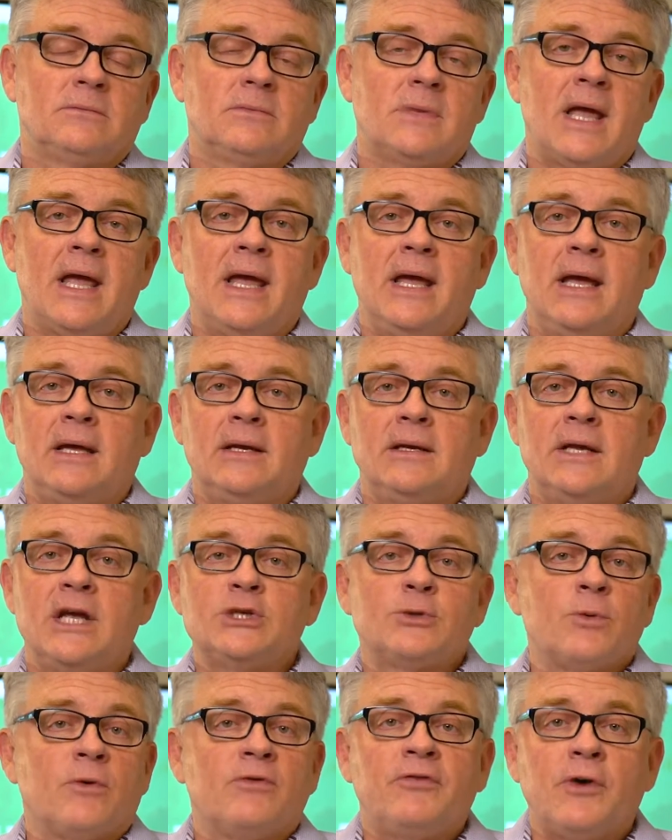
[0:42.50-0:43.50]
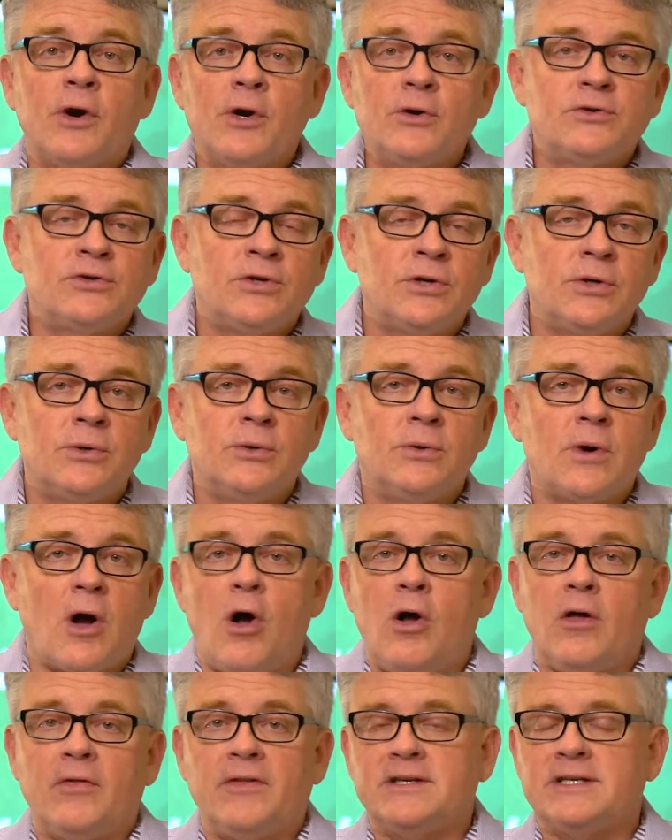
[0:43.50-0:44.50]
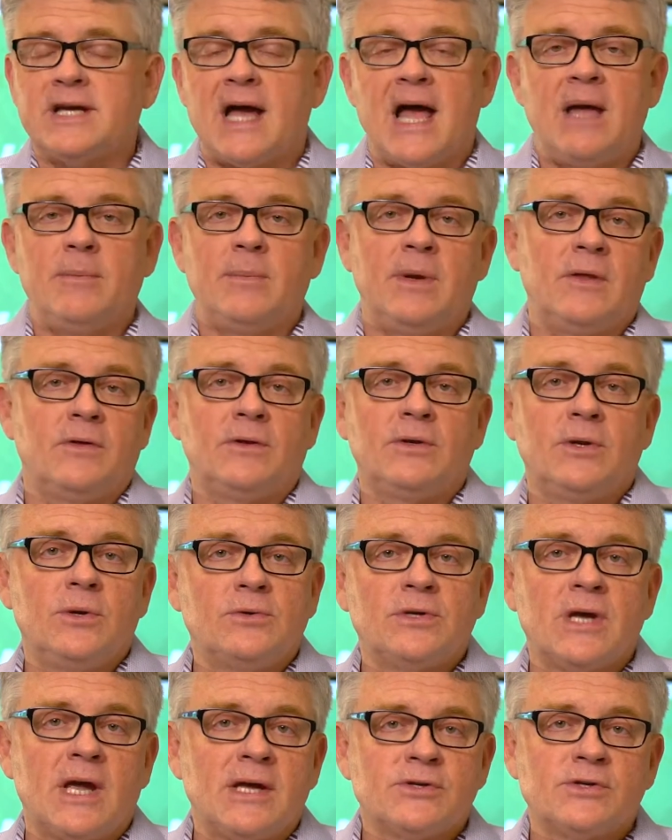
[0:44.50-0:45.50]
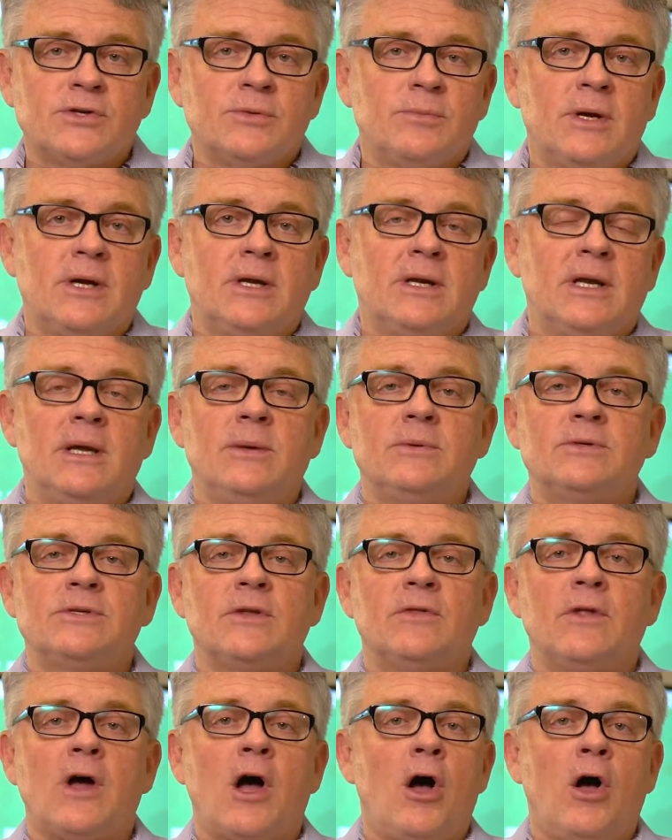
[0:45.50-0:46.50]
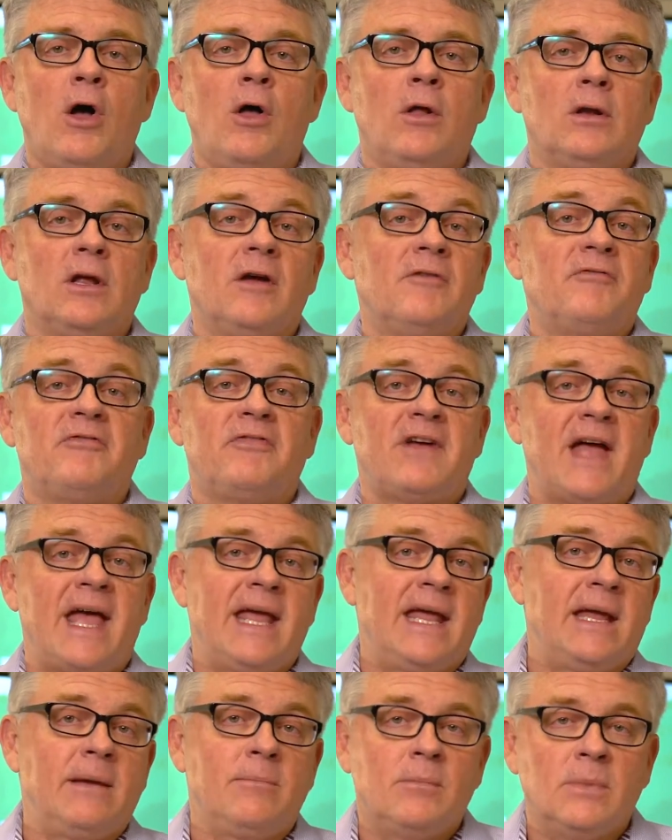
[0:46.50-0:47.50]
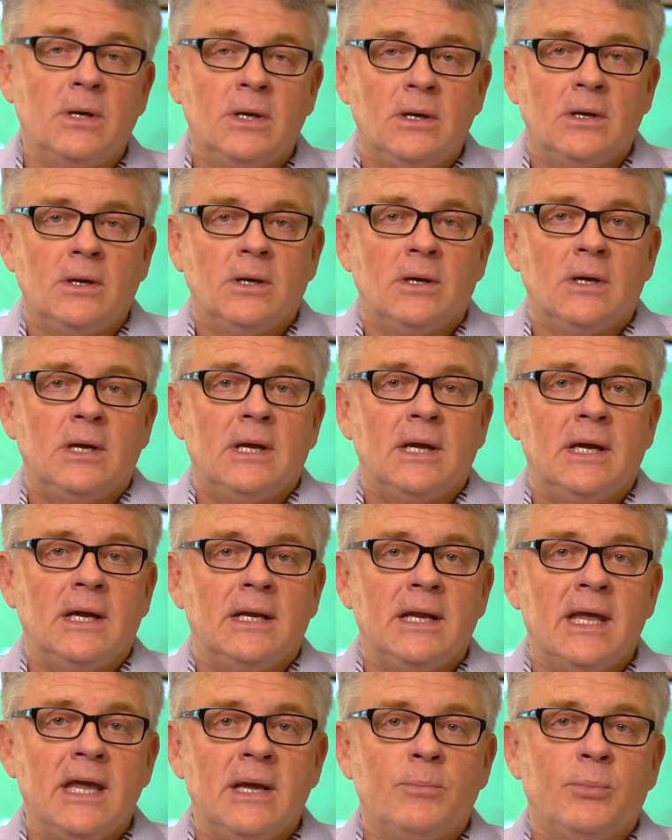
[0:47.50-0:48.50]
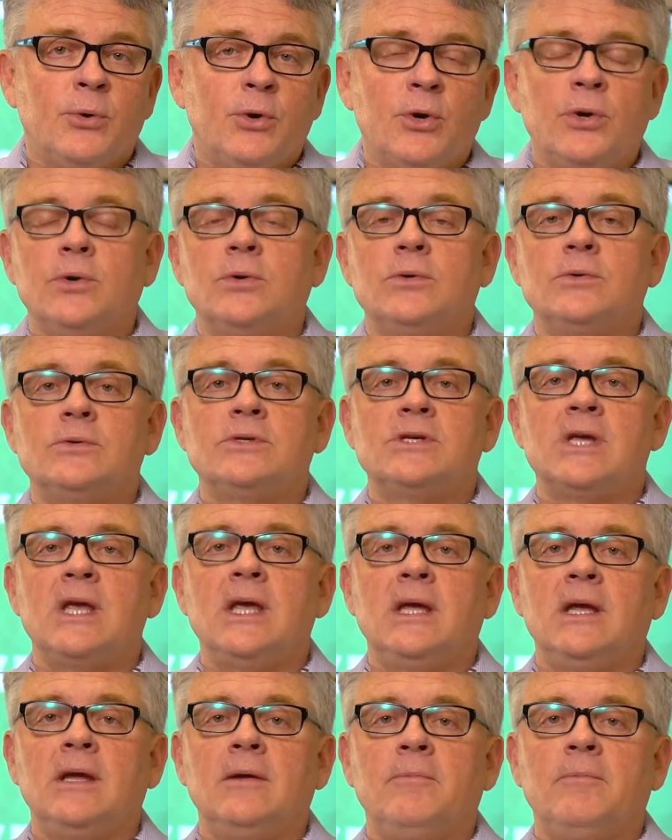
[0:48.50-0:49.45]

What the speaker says: And he's referred to all the time in the New Testament. He was in the Hall of Fame in Hebrews.